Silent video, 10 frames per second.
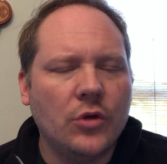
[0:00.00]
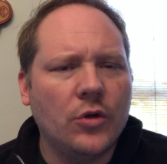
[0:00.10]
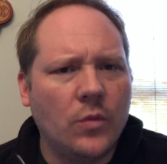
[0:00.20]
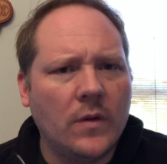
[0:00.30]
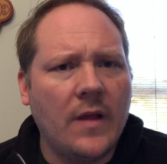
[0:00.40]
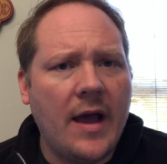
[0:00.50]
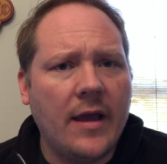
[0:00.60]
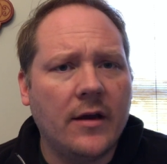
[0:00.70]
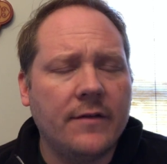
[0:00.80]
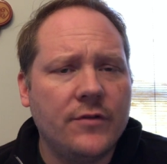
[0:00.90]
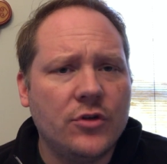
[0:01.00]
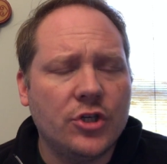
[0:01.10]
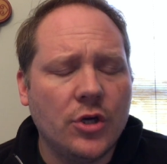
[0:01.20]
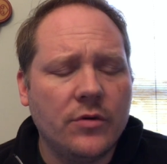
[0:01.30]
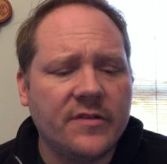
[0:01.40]
rely on if you
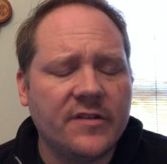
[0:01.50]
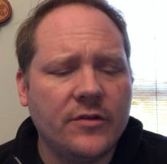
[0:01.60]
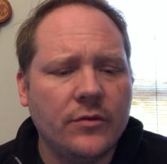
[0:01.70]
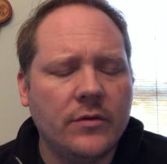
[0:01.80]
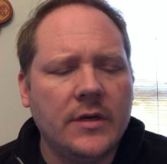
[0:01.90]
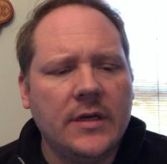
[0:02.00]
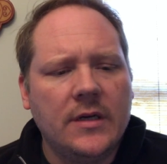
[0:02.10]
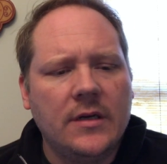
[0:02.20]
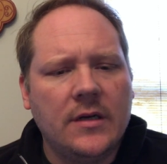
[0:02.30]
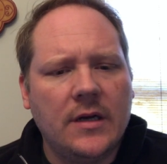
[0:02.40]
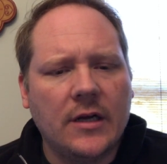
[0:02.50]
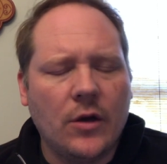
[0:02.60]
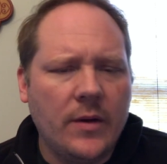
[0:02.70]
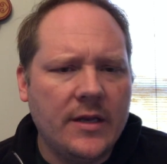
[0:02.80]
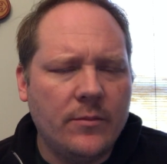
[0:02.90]
chose to
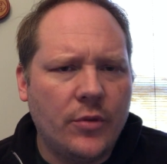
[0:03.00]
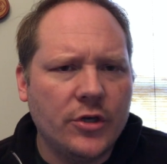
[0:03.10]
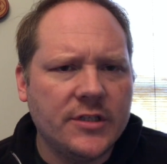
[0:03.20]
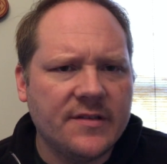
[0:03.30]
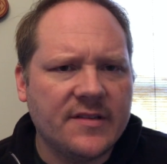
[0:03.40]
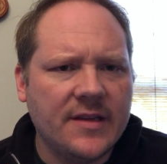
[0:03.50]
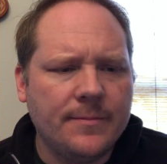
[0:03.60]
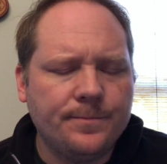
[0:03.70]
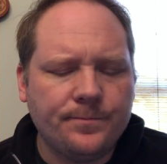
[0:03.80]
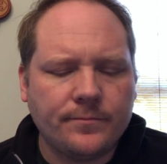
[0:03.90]
go ahead and purchase them.